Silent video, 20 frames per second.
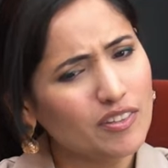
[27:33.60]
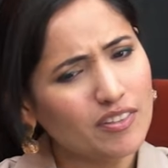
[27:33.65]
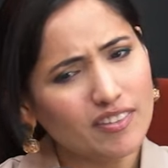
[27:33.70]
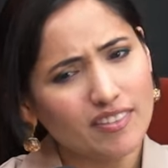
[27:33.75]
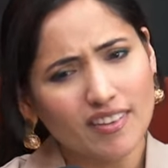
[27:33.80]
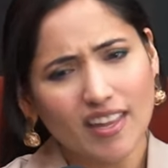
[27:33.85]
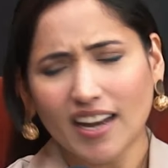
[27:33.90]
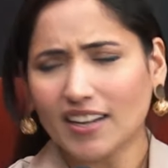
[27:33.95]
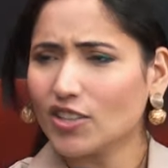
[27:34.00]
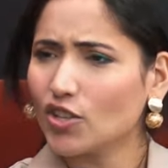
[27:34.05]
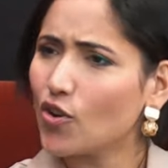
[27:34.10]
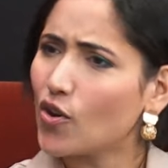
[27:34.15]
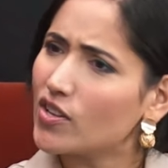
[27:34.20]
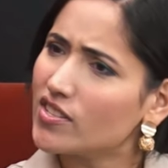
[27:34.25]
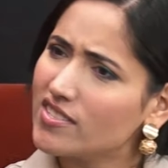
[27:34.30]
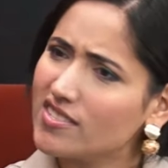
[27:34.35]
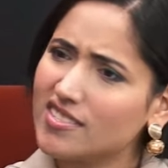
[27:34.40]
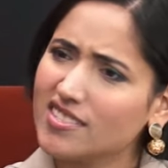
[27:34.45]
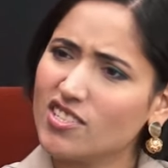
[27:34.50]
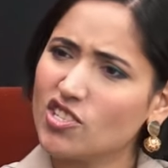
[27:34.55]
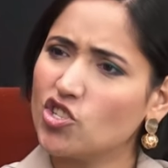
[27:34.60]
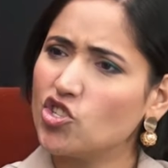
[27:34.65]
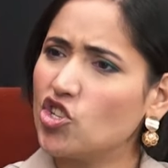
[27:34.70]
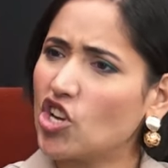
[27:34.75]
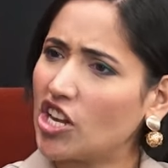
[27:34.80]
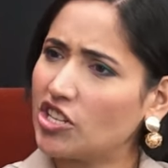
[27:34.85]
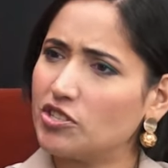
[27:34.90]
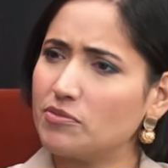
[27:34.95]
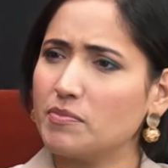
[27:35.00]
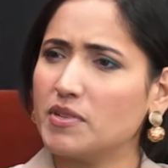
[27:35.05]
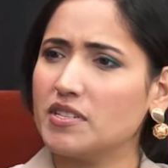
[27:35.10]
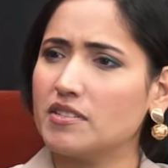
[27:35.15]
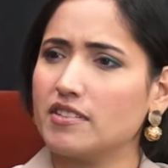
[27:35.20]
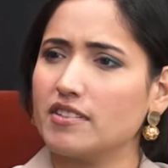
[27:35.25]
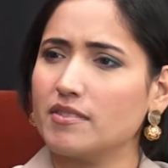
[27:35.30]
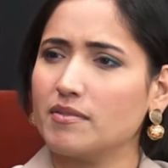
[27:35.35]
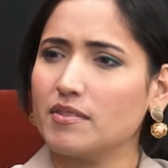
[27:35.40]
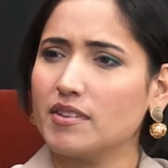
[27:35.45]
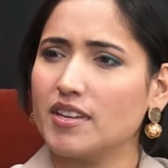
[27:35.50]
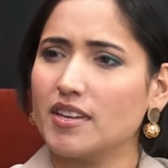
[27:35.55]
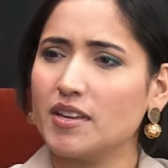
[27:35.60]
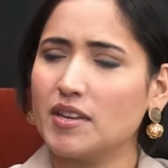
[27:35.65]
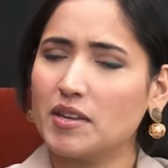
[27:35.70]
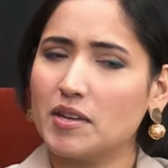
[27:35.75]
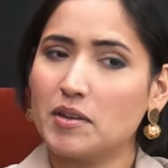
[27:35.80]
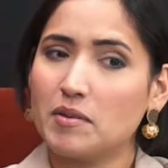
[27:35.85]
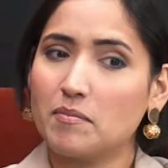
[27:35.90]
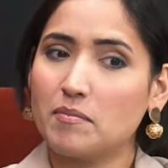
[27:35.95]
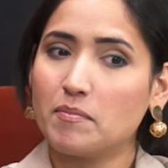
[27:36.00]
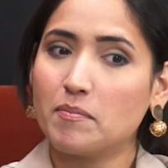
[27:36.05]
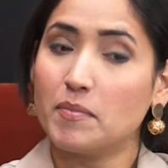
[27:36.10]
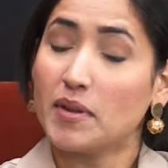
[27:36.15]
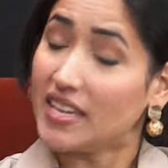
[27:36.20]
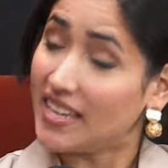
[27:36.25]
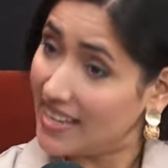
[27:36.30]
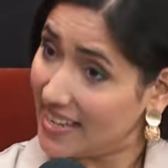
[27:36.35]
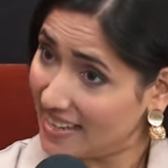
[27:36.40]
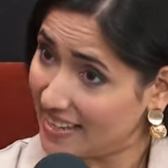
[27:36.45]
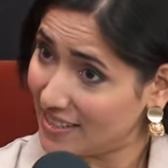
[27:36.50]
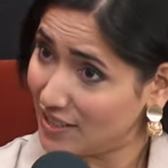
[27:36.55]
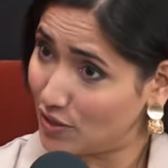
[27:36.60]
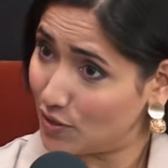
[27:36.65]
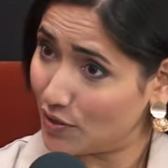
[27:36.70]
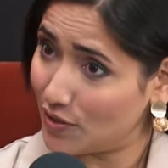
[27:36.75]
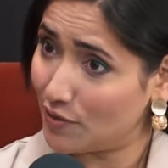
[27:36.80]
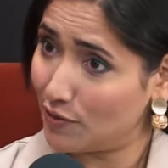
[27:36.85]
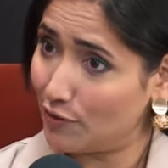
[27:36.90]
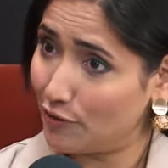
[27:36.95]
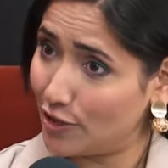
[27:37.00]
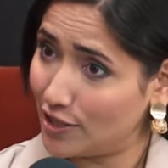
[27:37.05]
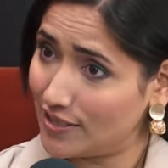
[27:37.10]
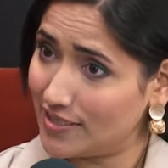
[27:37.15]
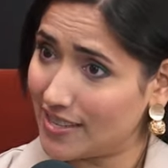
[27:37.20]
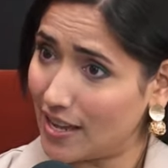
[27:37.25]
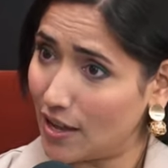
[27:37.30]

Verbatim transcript: that constant judgment because you're a first